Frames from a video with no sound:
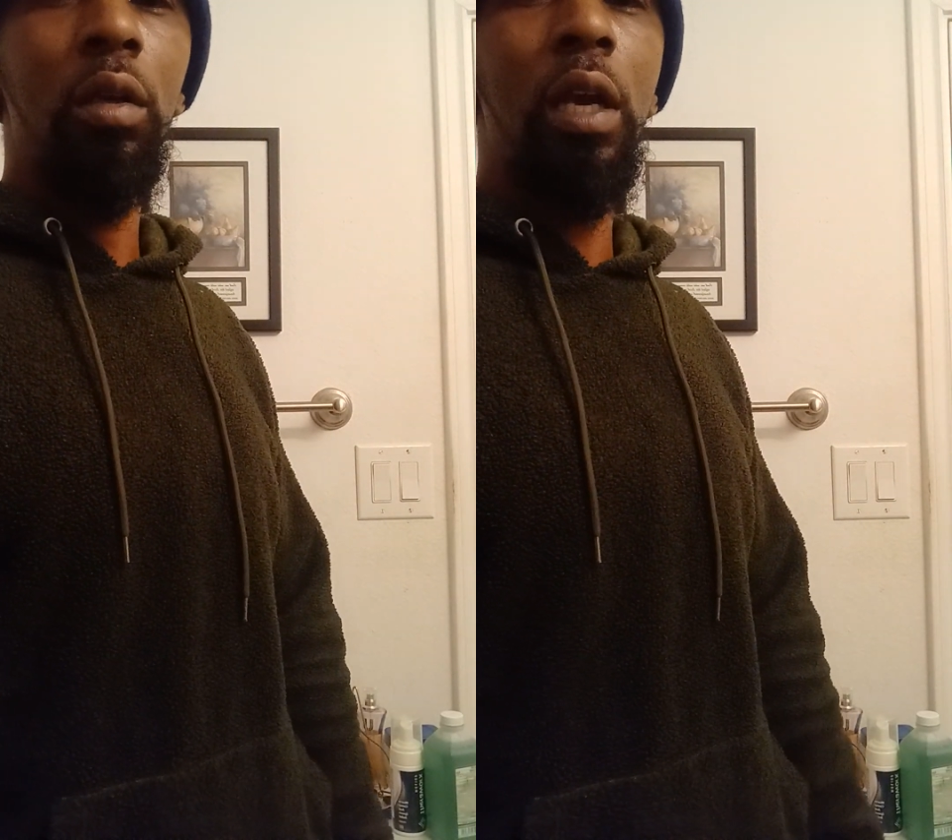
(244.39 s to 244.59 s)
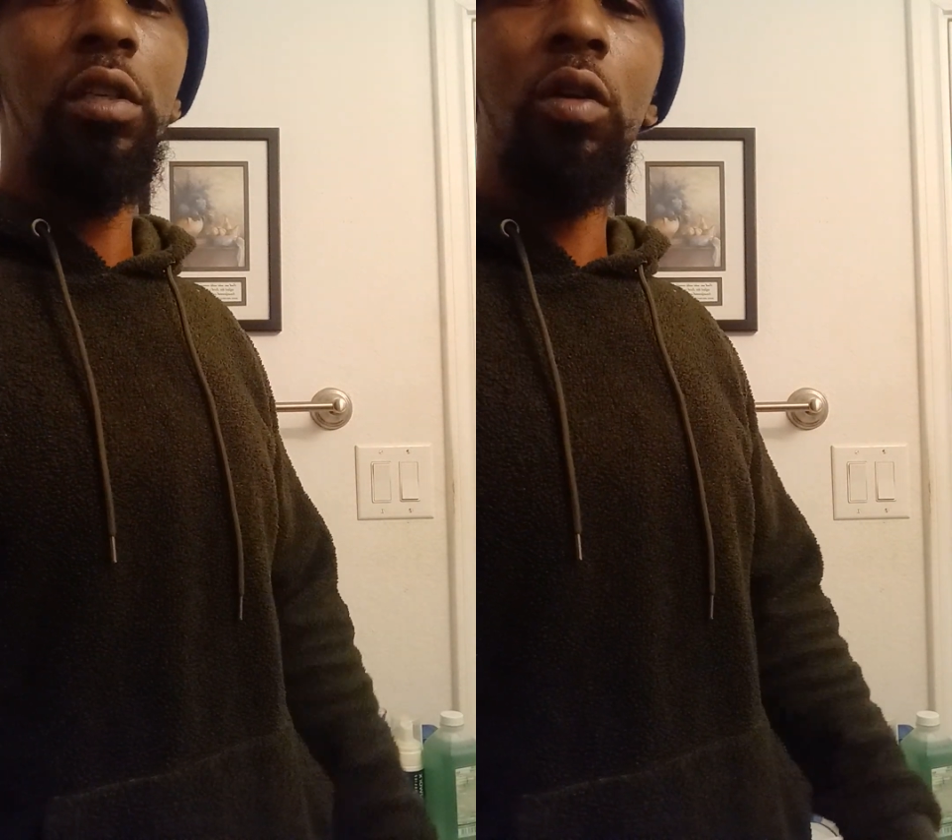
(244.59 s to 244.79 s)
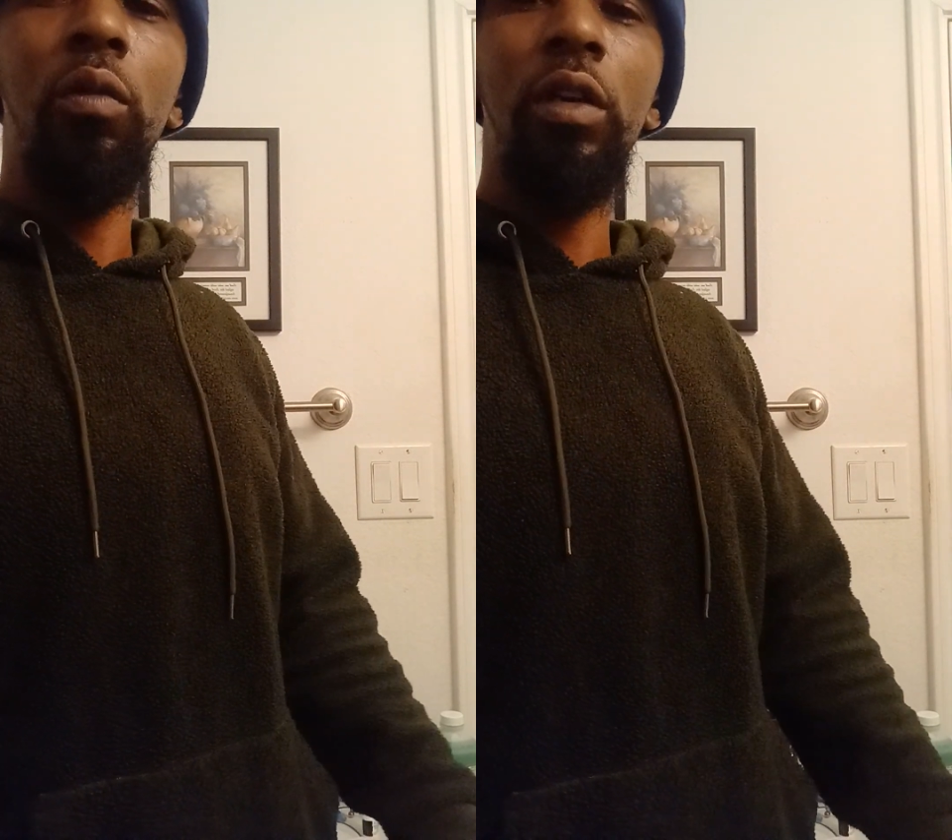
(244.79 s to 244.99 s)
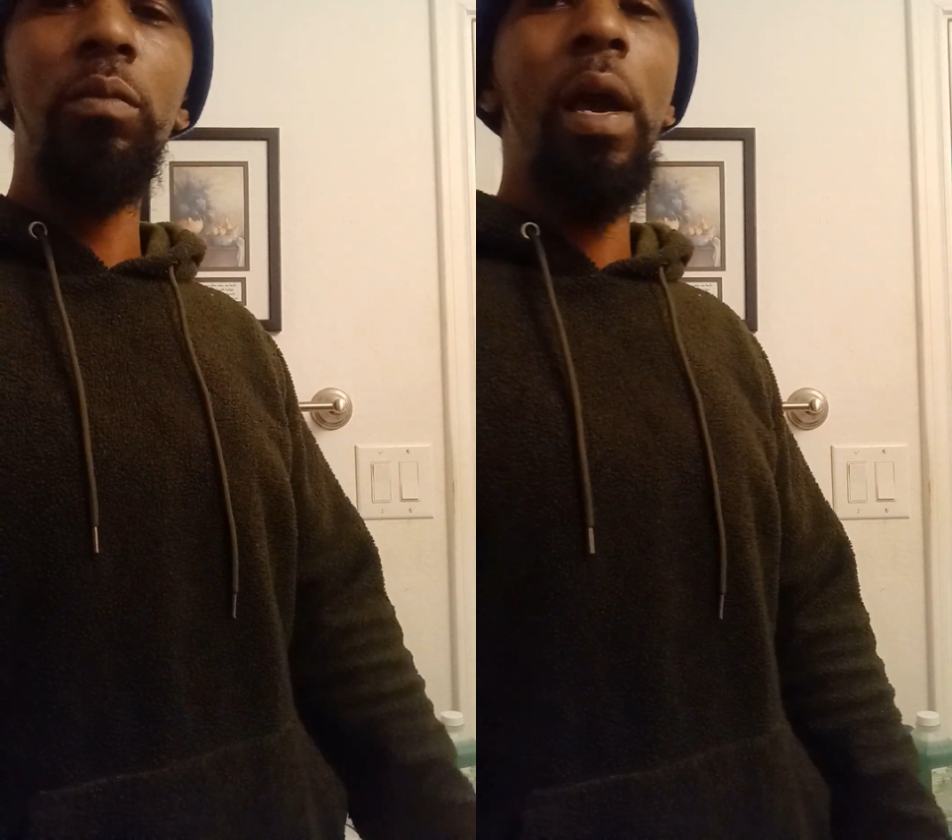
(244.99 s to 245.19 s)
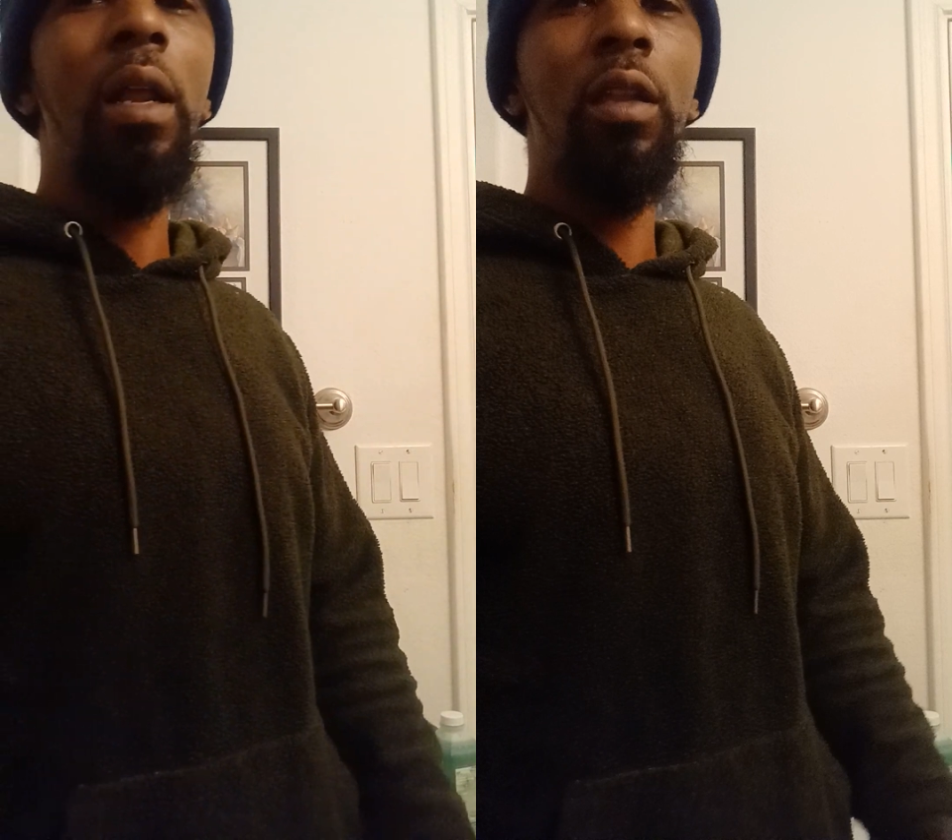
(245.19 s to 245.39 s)
That's
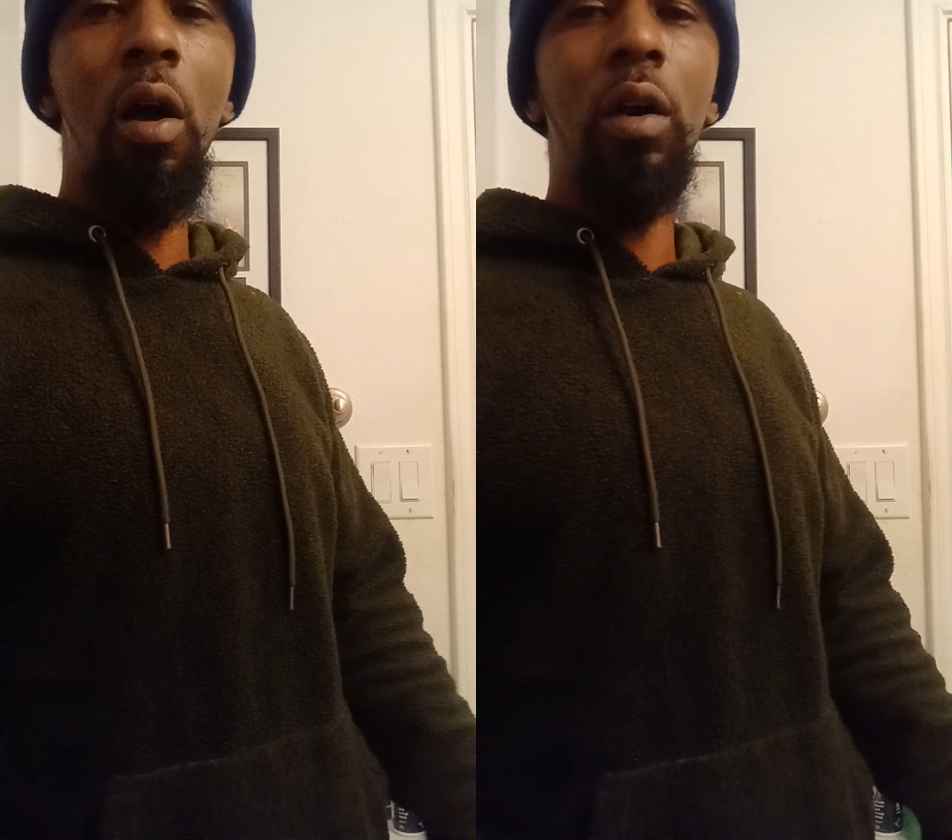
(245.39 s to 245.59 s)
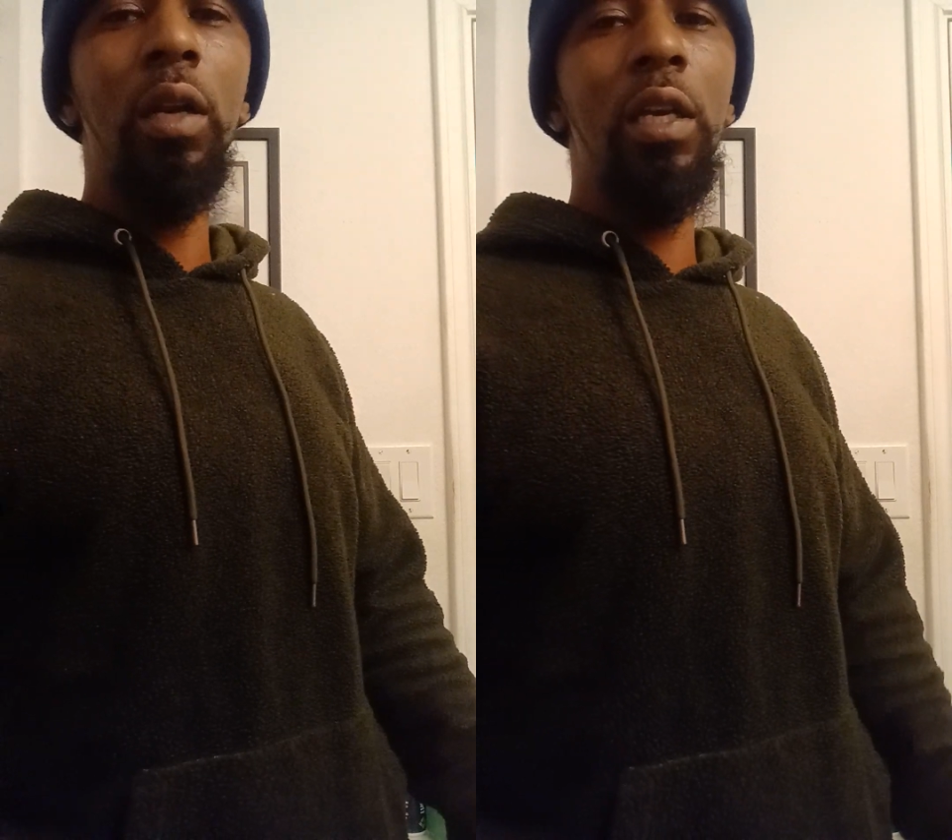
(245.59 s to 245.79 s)
charismatic talking